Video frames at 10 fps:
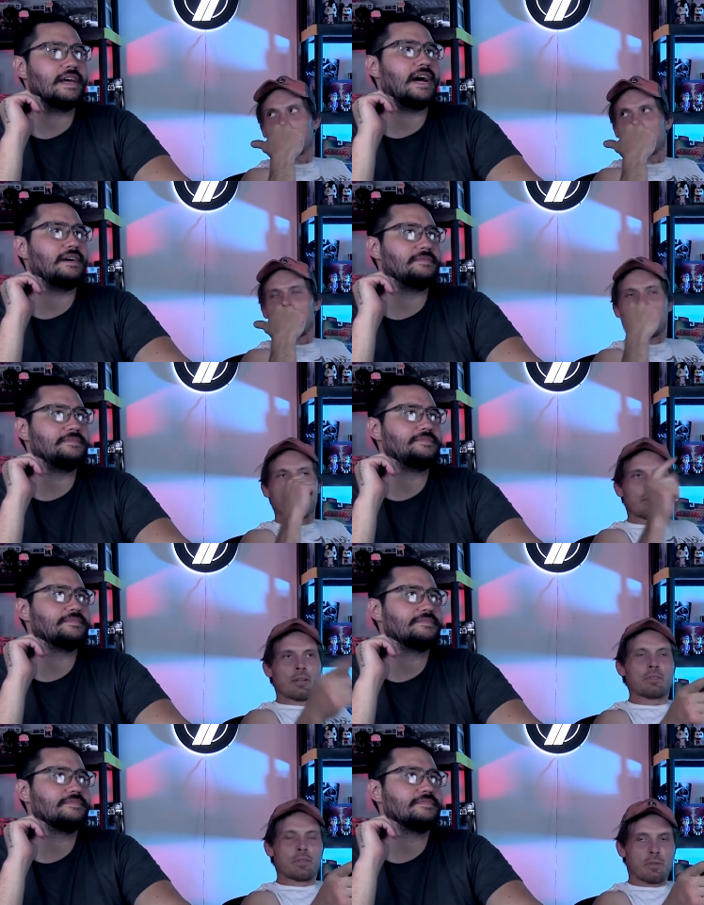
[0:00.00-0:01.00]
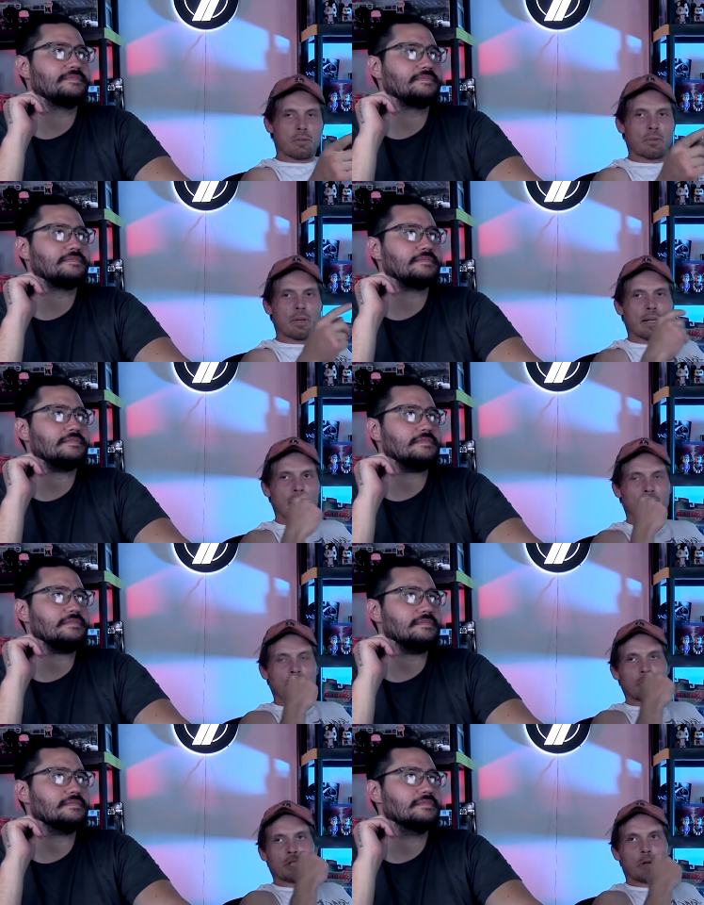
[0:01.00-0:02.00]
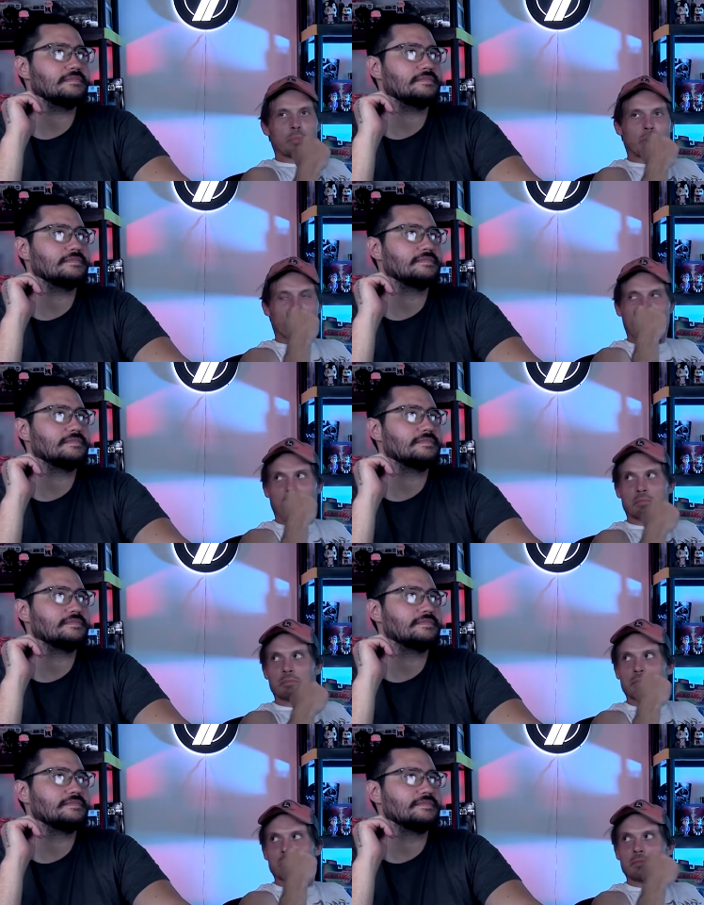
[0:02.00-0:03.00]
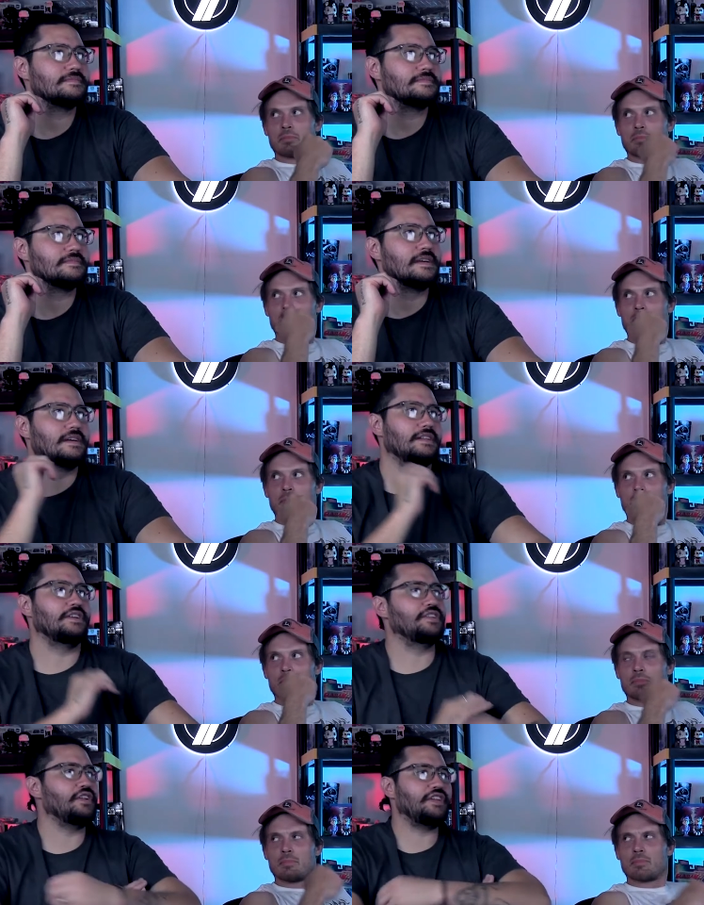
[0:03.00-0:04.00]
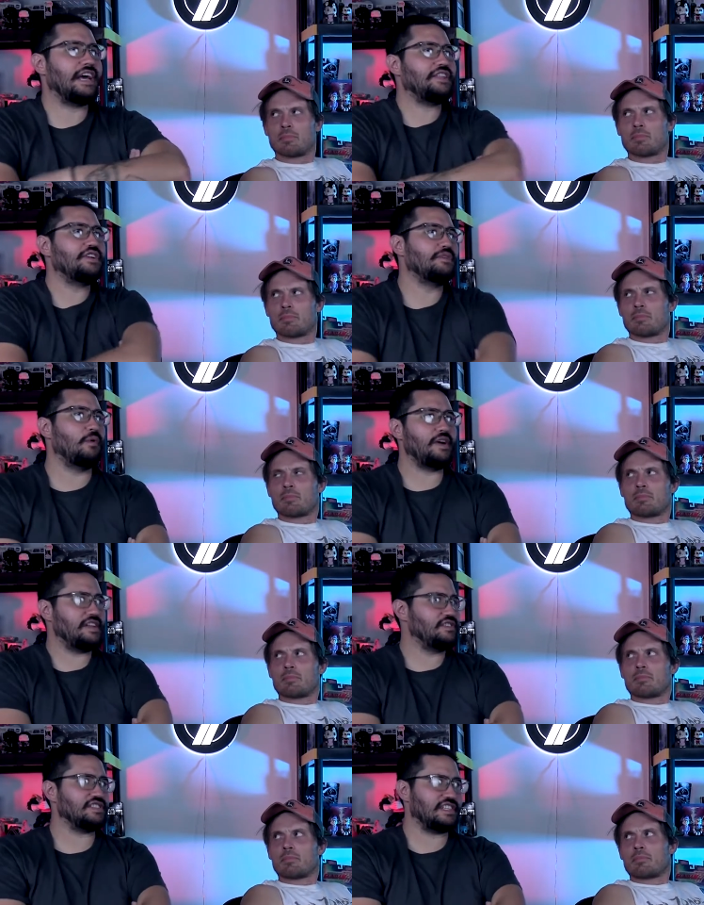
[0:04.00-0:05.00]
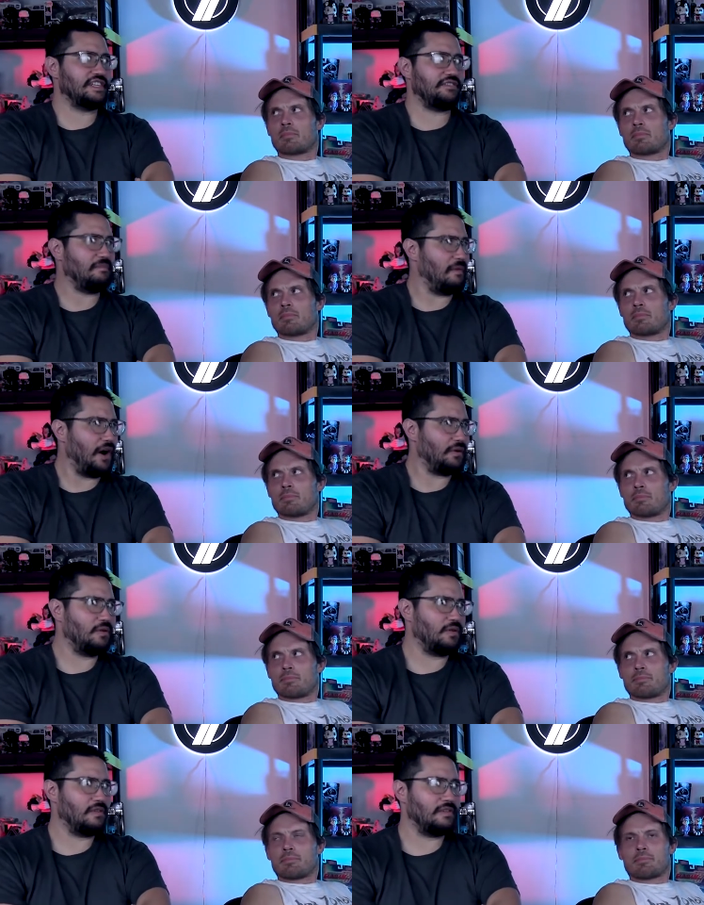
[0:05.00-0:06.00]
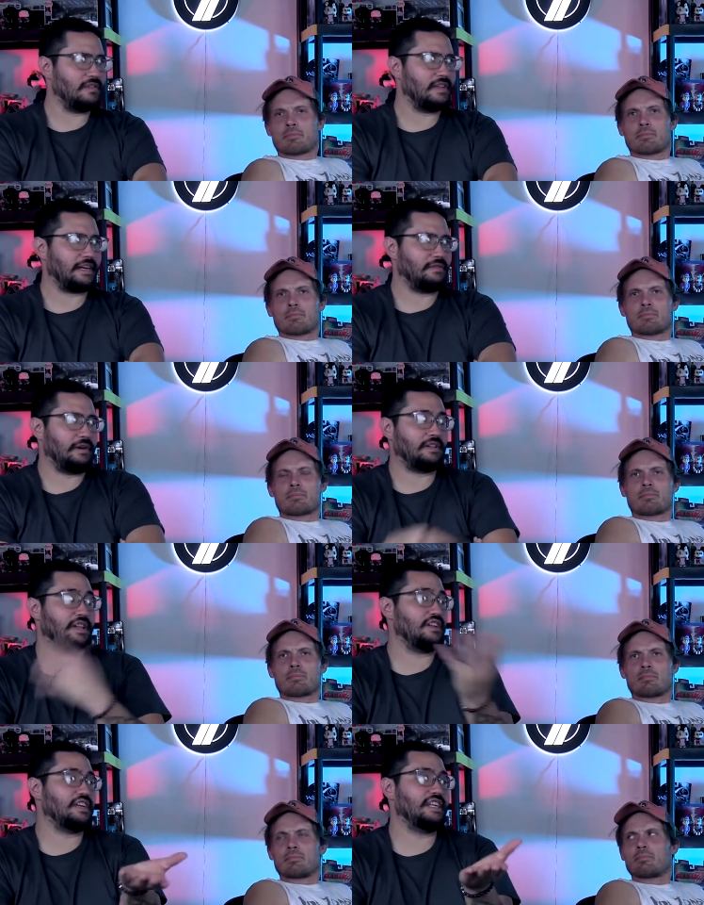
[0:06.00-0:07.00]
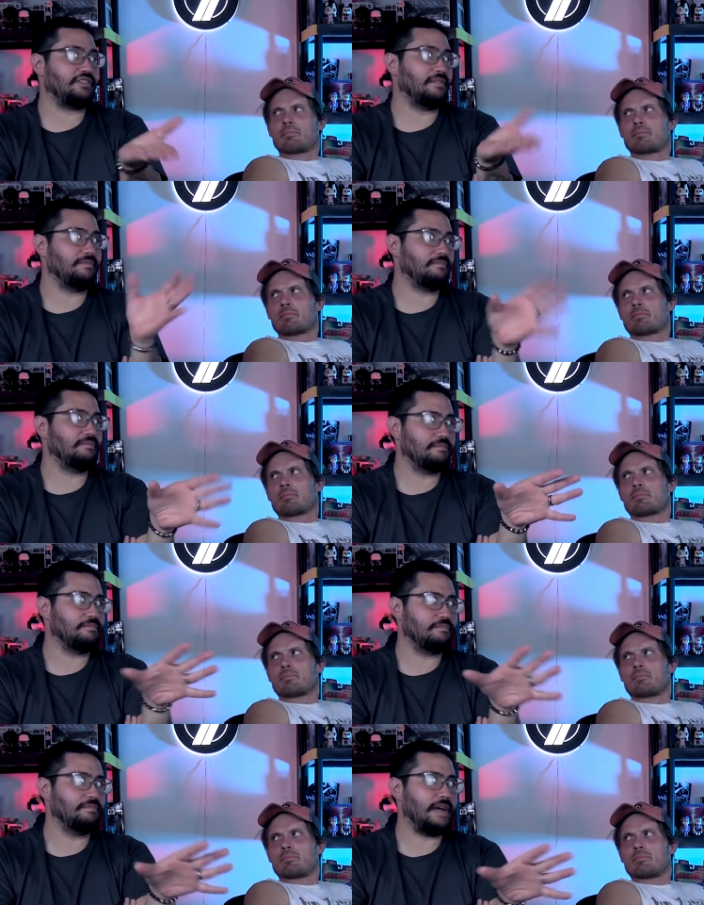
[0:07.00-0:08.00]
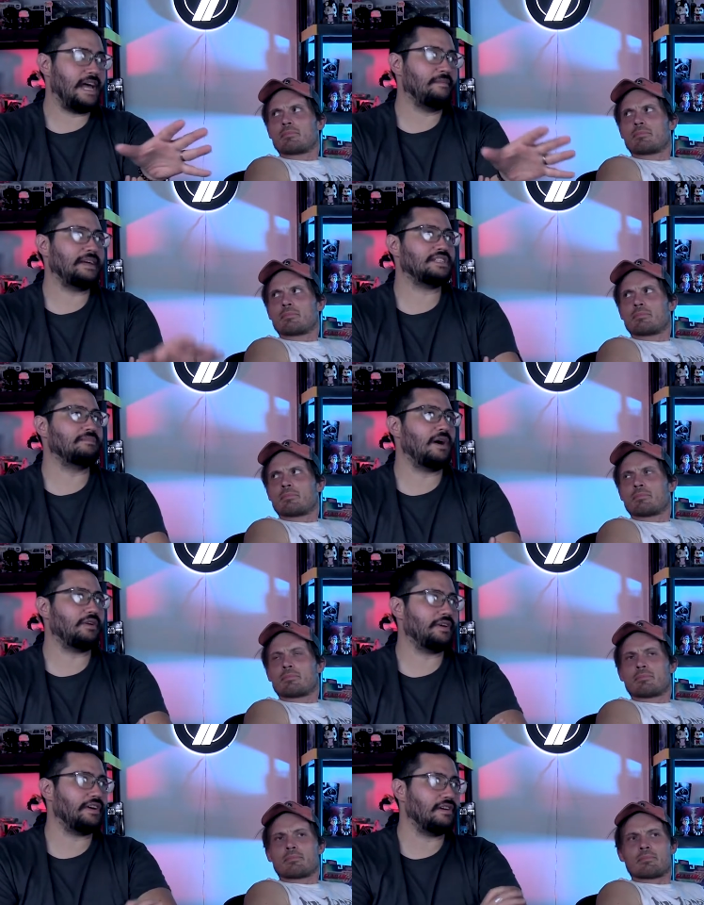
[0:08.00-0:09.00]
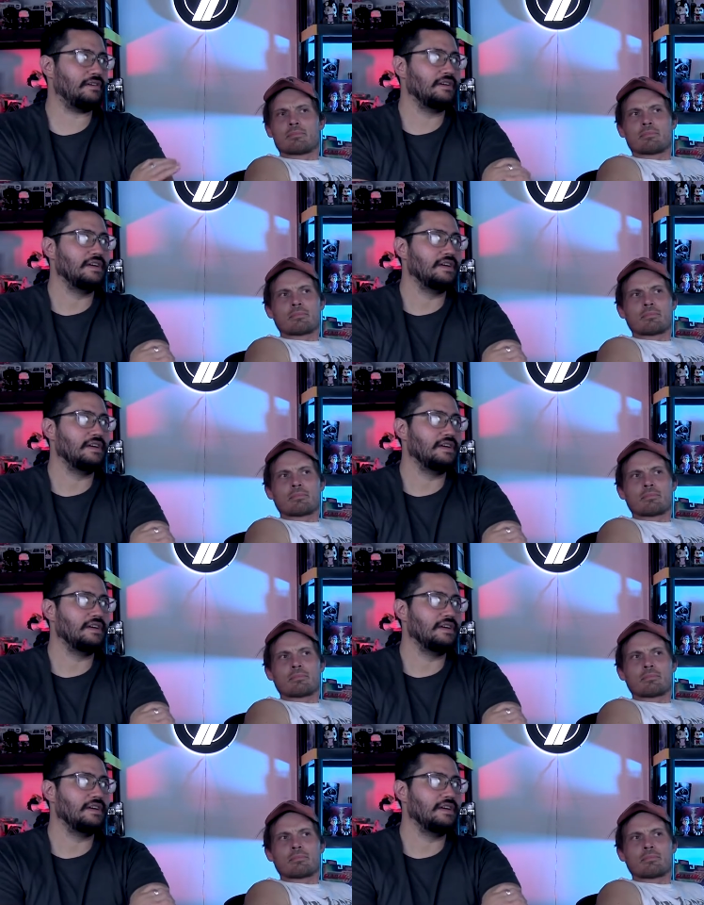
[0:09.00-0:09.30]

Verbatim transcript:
Speaker 1: Yeah. Those two had the sharp looking
Speaker 2: they're, they're, yeah, they're They're just a different model, like like clearly a different animation model here.